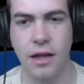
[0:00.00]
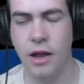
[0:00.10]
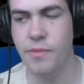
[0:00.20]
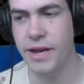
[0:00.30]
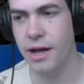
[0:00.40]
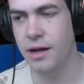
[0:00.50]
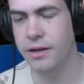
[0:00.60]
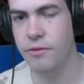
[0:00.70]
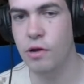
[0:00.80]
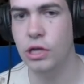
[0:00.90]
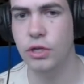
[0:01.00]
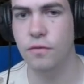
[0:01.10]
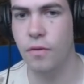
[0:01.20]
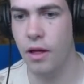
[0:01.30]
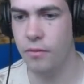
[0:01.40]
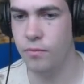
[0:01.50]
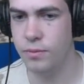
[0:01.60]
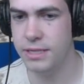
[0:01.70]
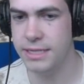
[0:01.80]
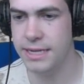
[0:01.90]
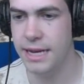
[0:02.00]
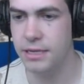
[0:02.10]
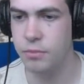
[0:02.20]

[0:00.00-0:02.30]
kind of made it hard. They really should have disconnected,